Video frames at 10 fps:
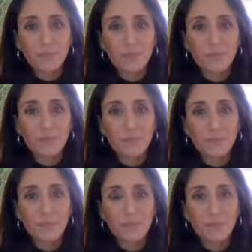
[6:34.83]

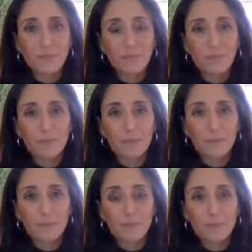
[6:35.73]

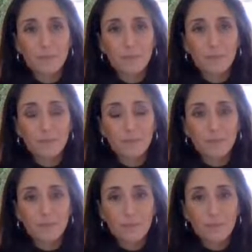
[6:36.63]

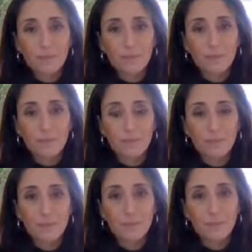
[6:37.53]

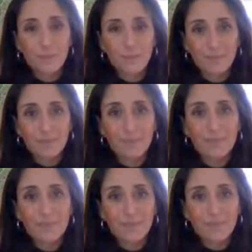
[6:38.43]

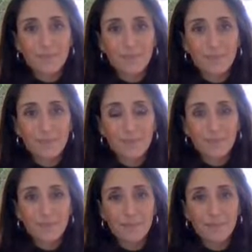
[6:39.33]
This person isn't speaking.